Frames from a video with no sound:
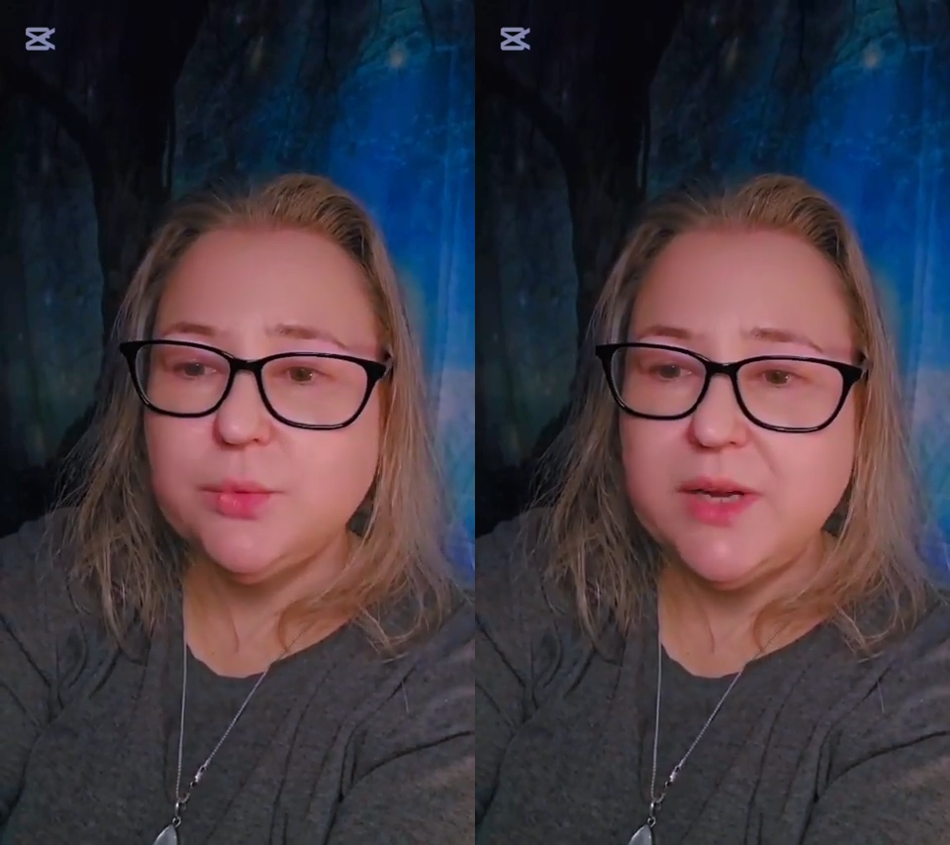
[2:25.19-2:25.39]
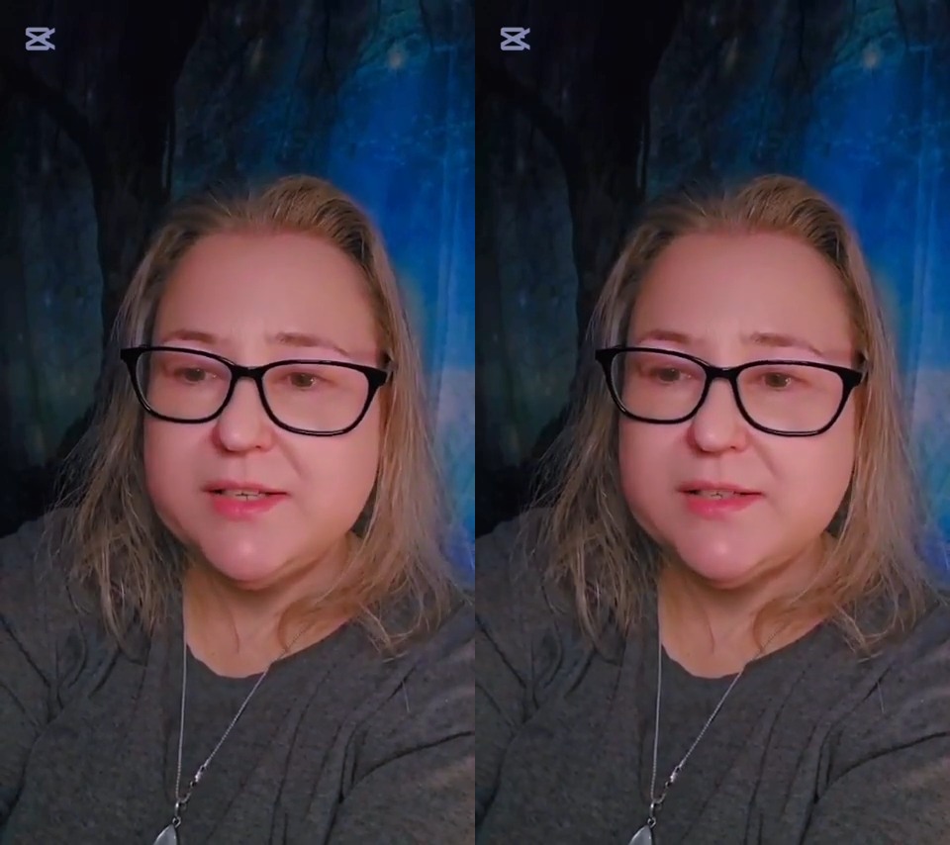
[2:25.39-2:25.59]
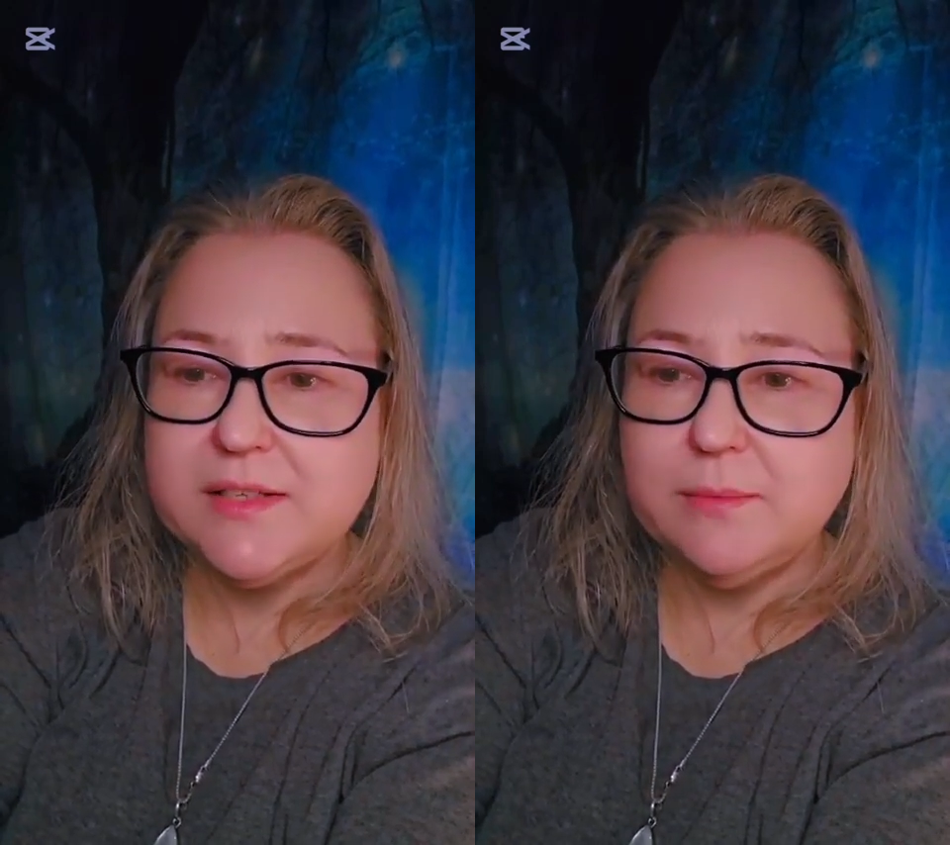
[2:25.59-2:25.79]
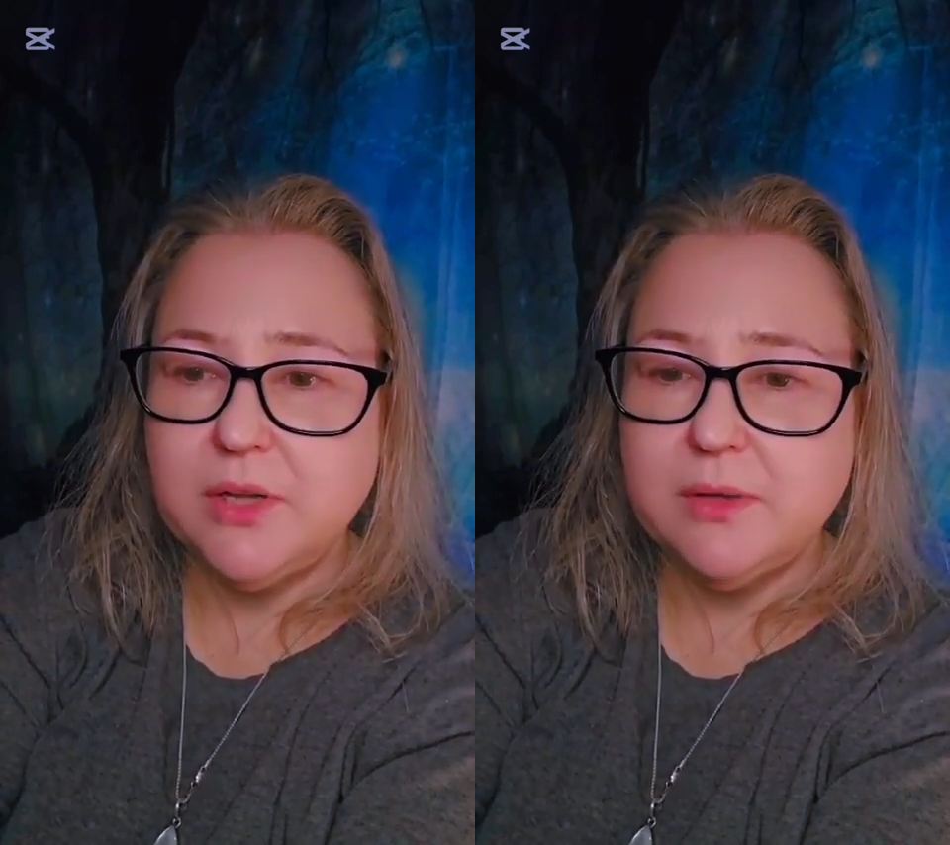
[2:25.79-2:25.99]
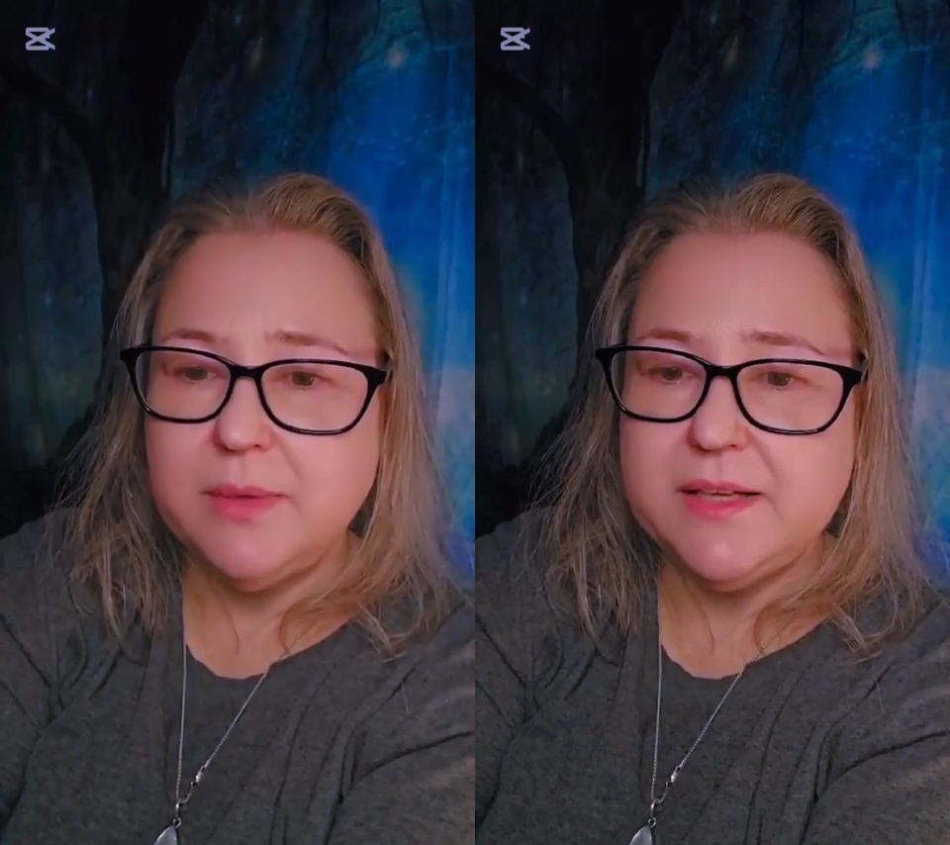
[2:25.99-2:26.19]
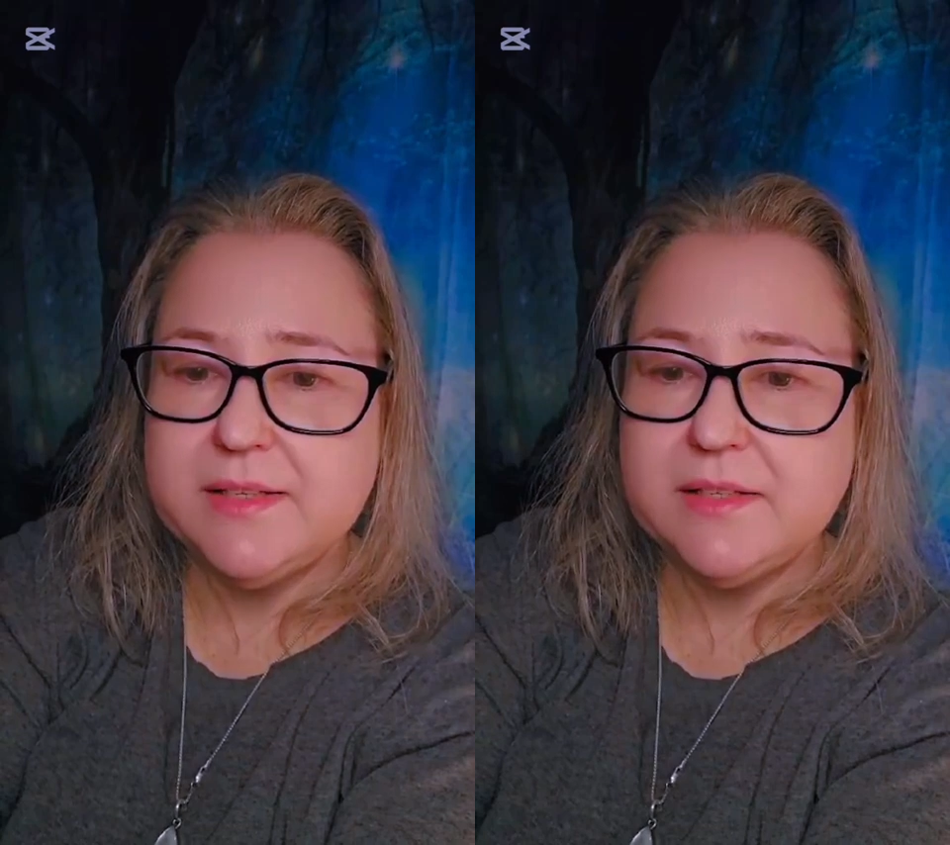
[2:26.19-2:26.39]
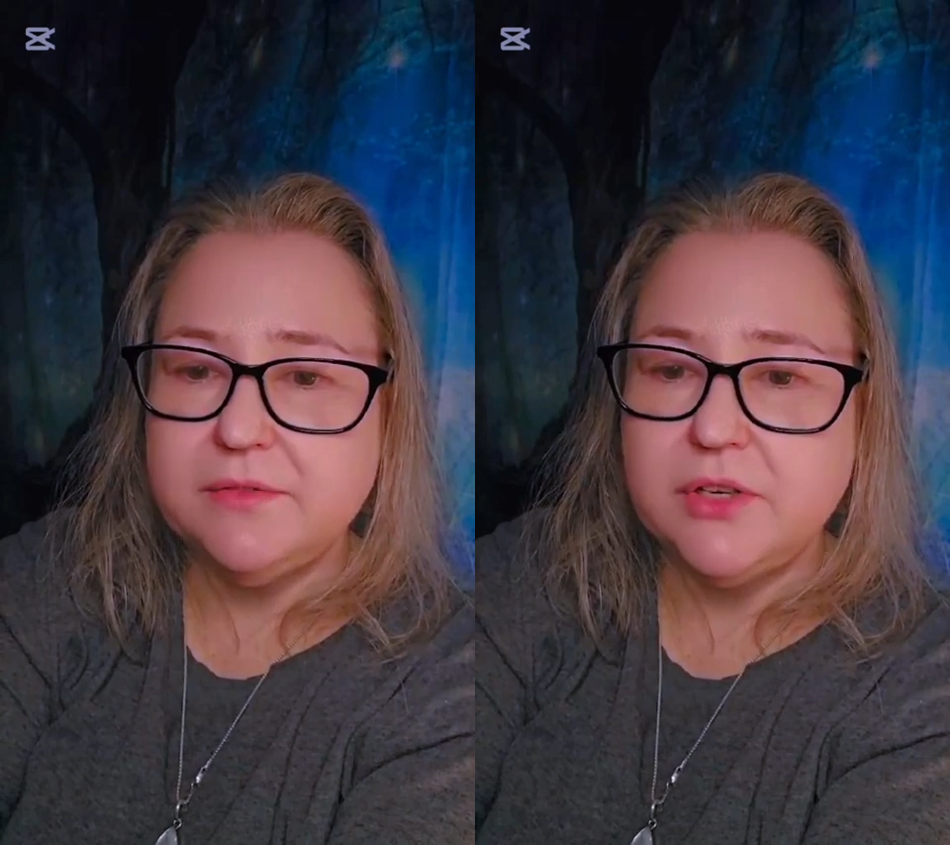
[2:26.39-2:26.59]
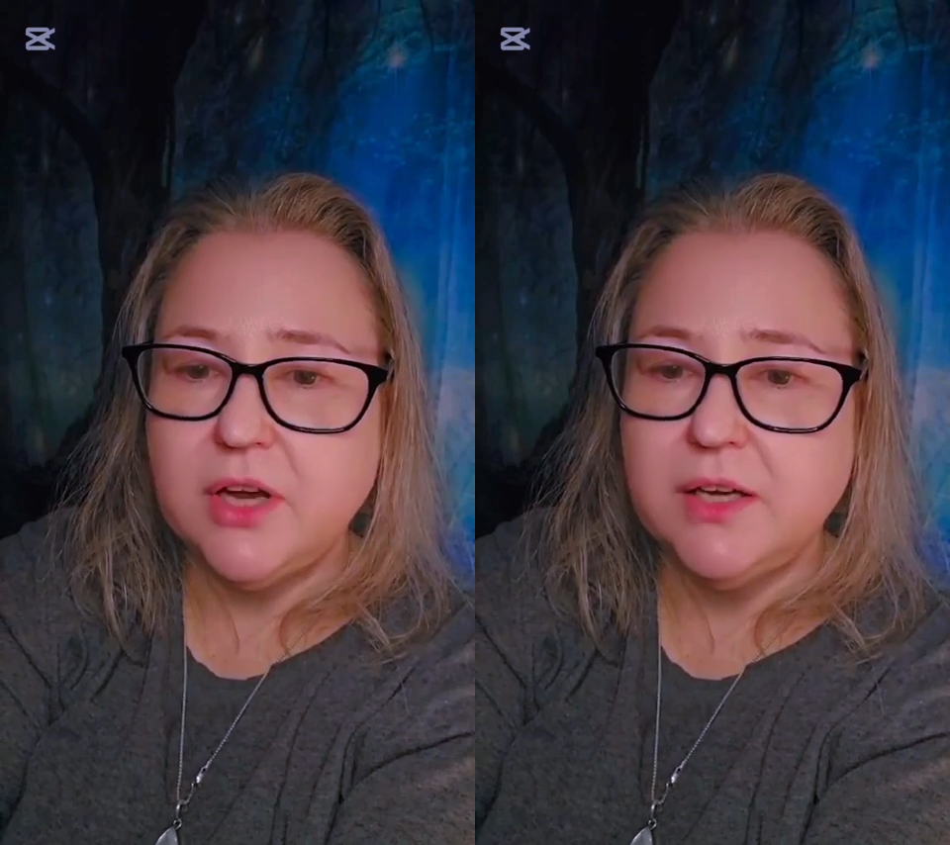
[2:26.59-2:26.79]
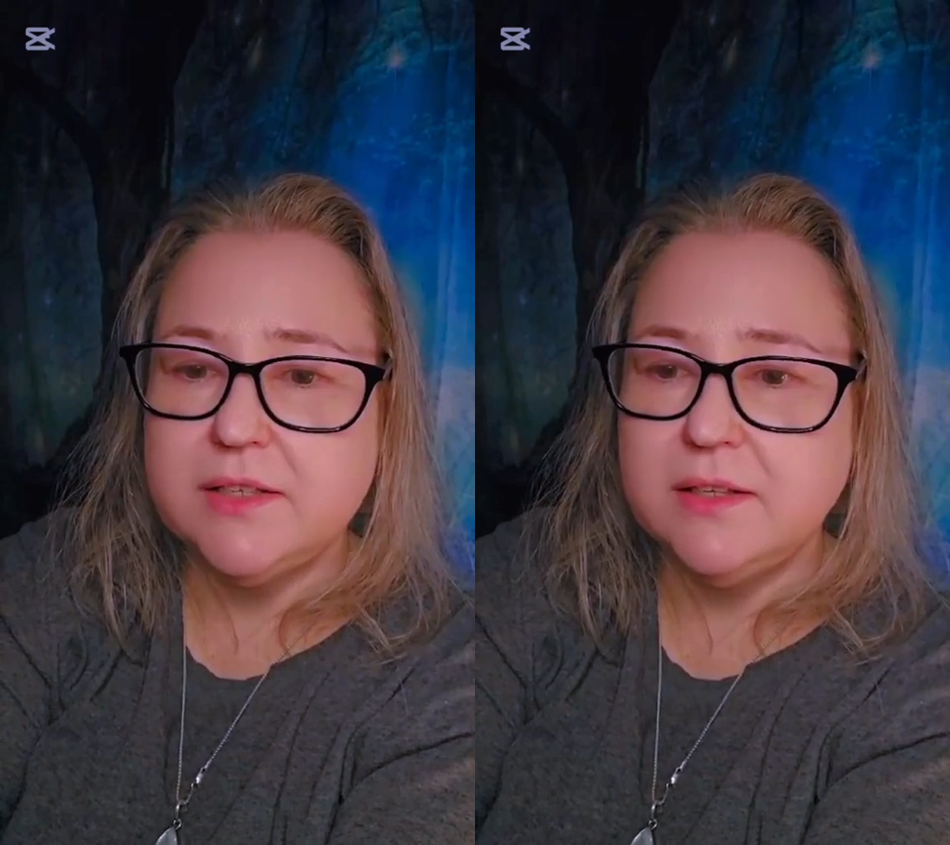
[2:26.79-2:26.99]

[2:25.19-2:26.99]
racism on the basis of not